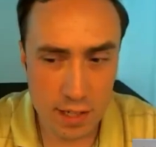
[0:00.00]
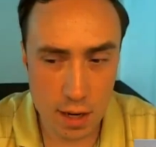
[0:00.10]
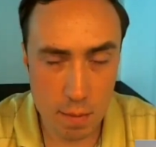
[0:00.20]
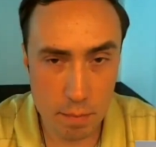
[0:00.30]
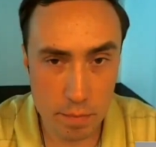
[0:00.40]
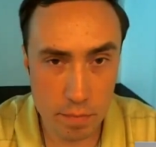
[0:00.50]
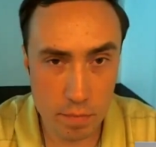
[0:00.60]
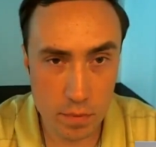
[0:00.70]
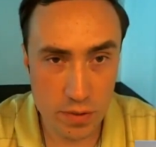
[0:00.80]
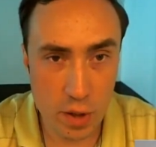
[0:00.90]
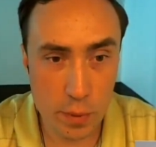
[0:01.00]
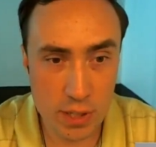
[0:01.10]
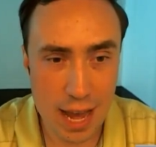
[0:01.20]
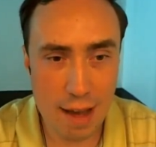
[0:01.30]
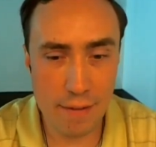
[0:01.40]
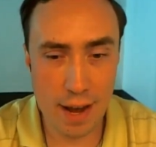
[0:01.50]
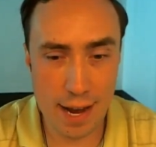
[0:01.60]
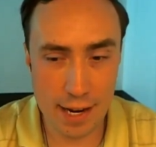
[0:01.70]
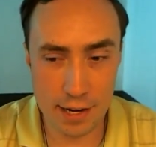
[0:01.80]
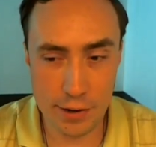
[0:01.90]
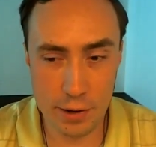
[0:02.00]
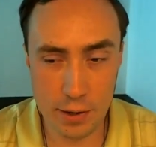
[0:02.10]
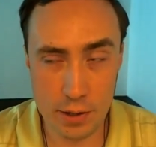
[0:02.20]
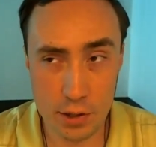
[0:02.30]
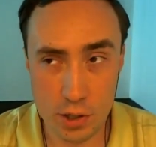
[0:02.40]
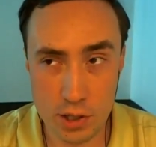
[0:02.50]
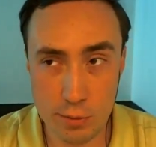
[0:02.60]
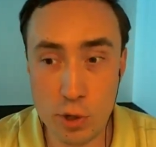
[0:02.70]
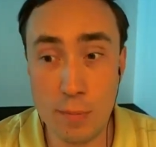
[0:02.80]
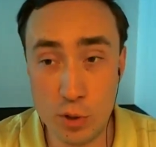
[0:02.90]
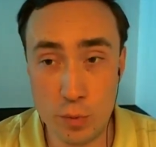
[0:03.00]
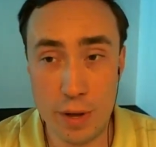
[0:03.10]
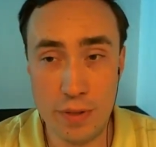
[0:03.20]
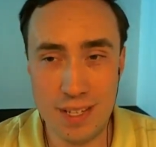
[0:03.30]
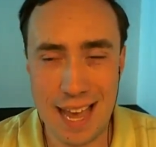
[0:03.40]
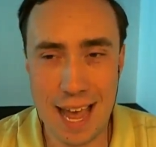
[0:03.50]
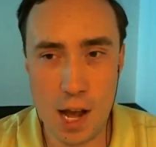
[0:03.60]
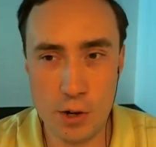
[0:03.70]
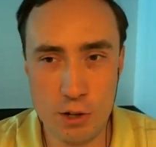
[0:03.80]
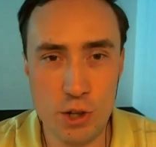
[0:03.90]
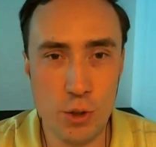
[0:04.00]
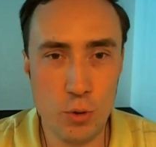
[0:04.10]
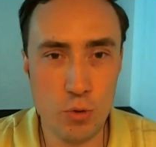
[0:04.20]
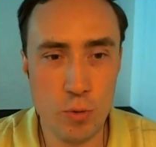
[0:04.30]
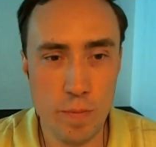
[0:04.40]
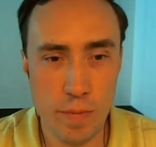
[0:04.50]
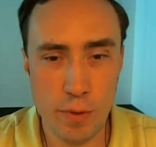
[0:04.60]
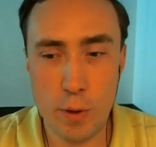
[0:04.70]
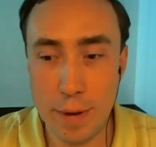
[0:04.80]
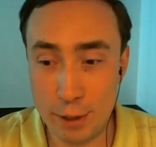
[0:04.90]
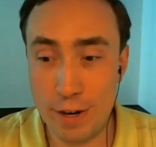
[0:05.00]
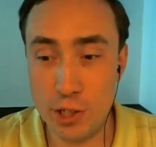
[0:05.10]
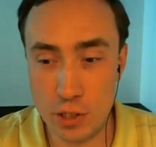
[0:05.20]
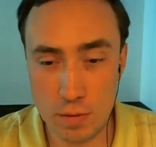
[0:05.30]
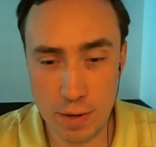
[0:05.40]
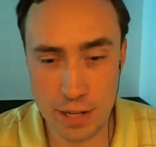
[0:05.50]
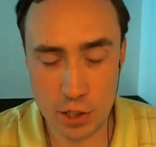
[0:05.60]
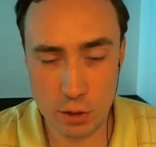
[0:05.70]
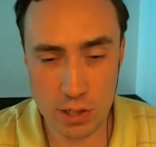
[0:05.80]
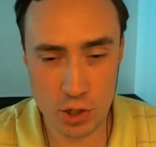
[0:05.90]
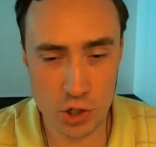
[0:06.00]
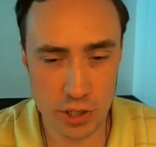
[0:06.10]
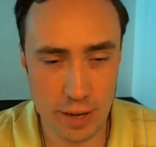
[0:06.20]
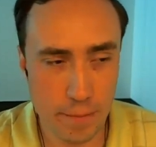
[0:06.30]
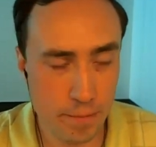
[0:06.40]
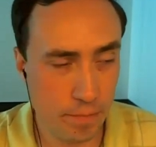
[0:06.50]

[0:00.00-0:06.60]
some developers have had some troubles with is how to do the migration, right? So essentially,